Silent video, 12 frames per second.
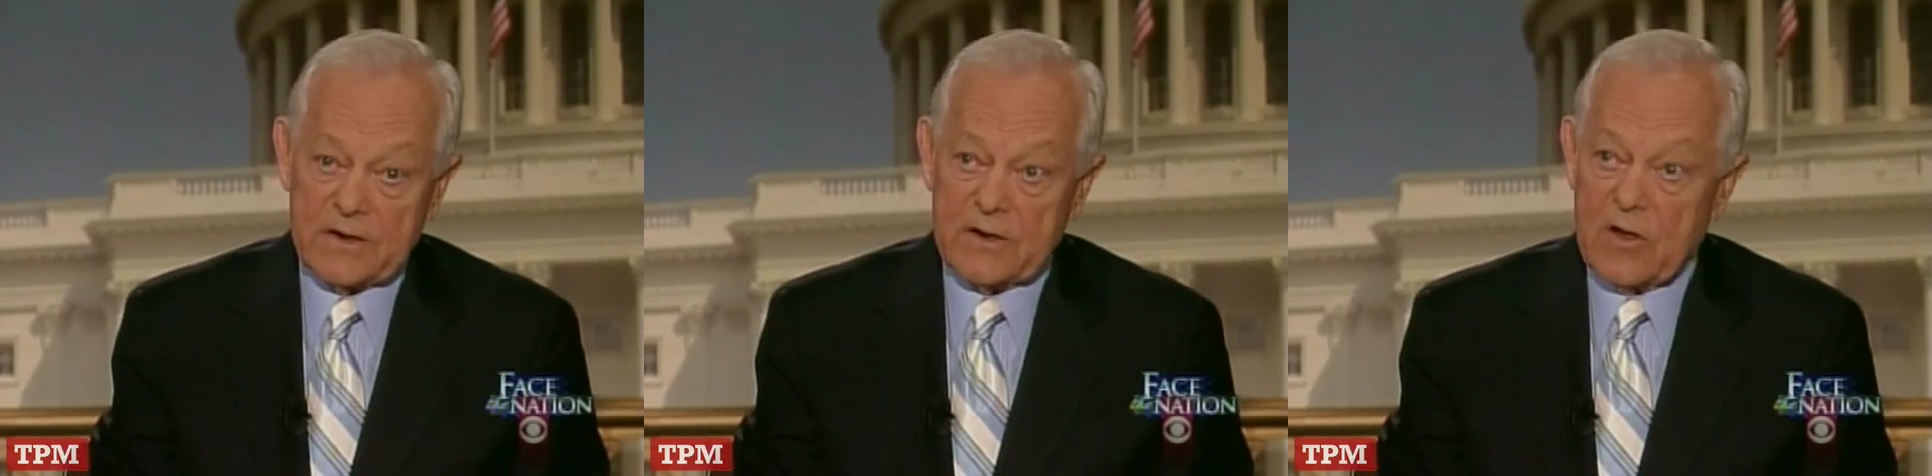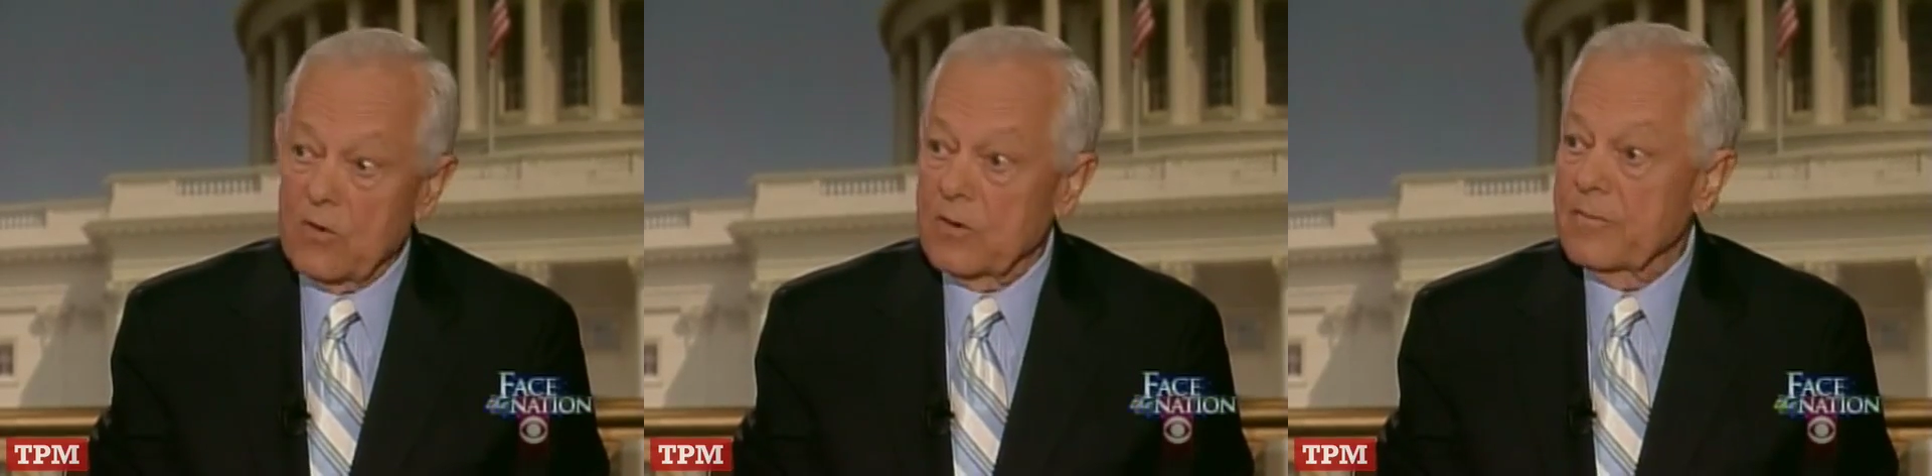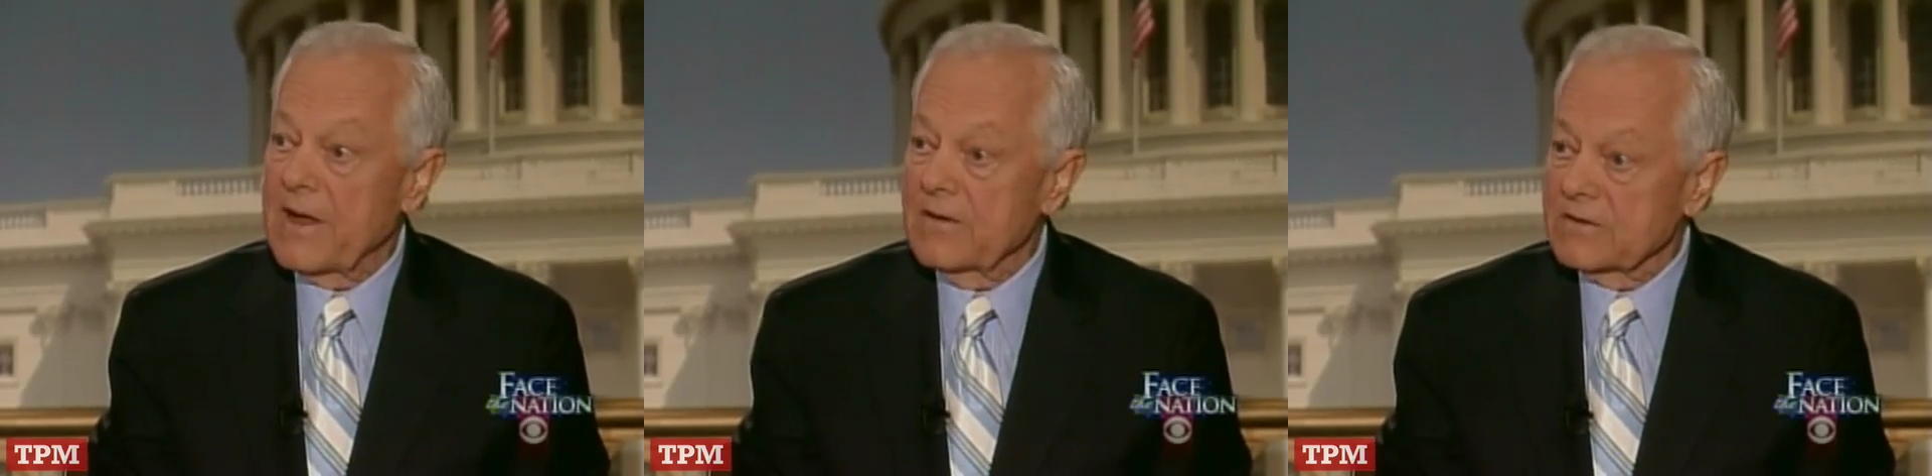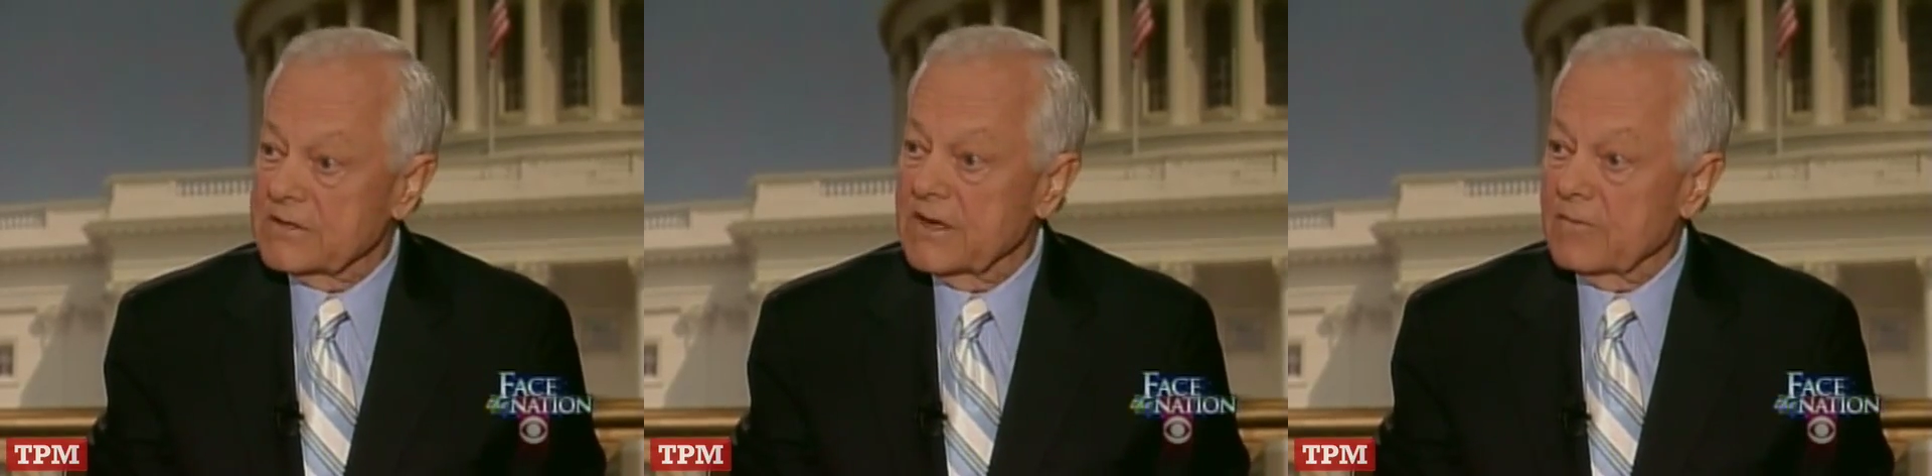Uh, Colin
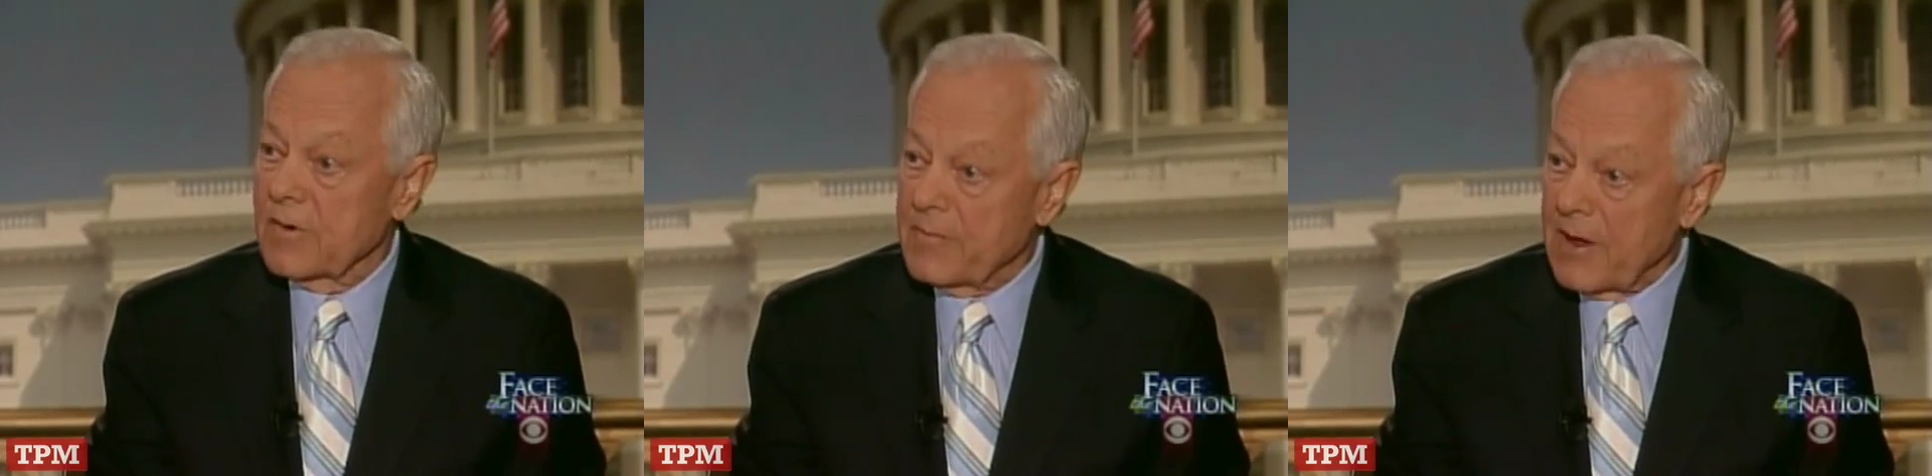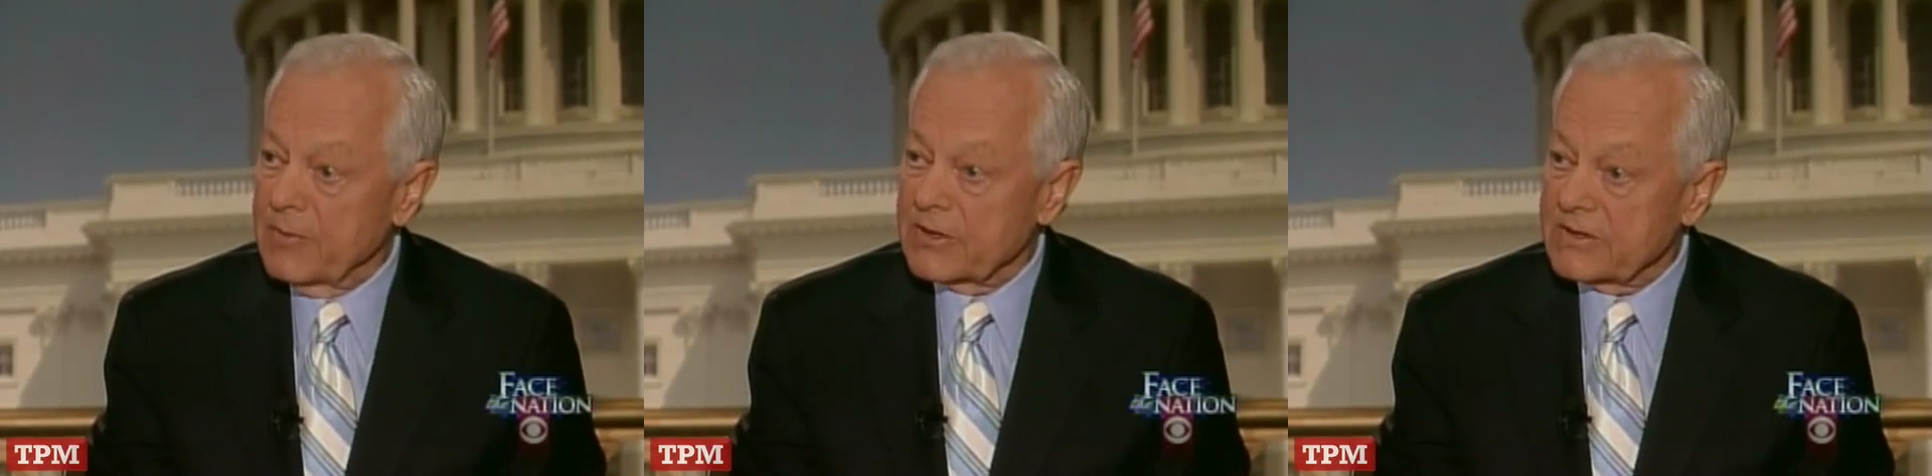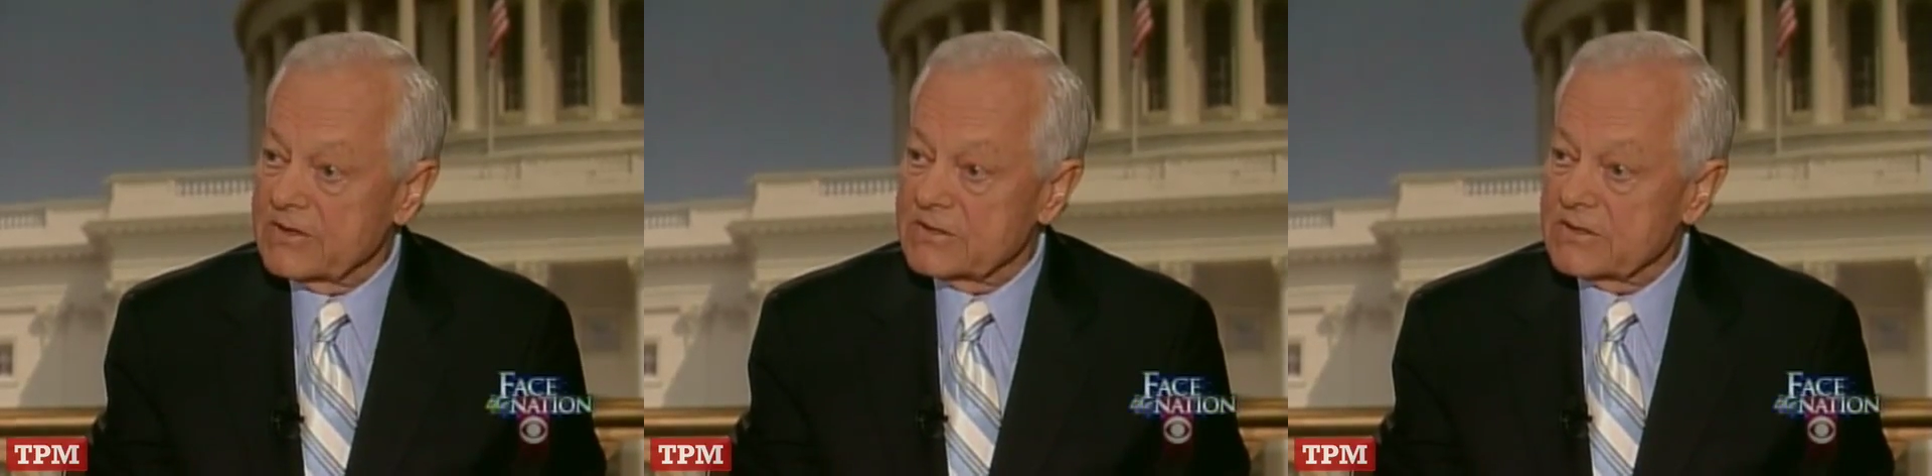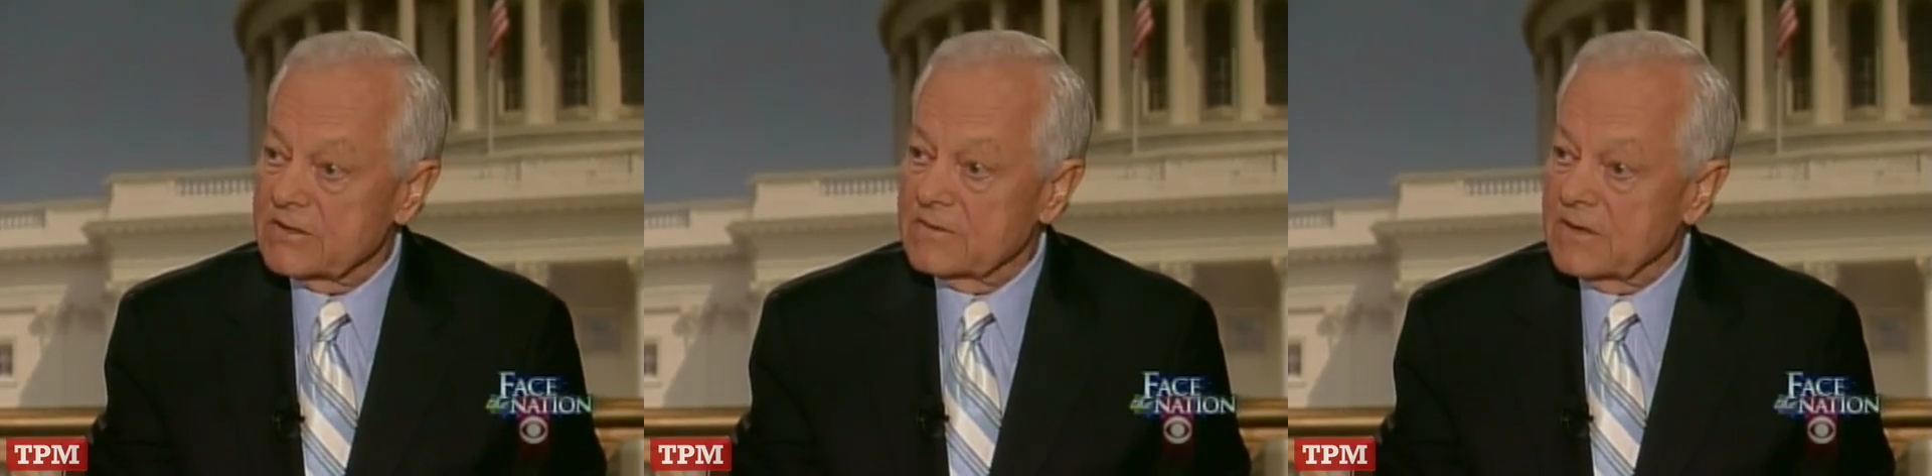Powell said
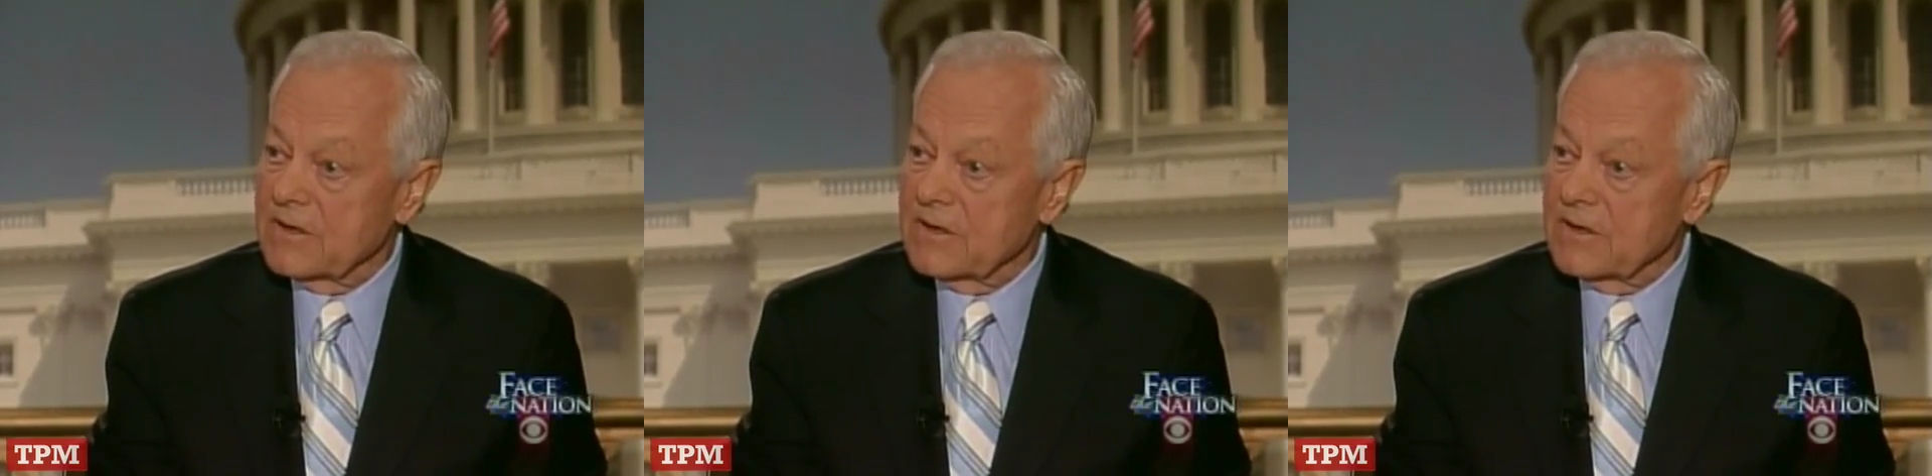Republicans would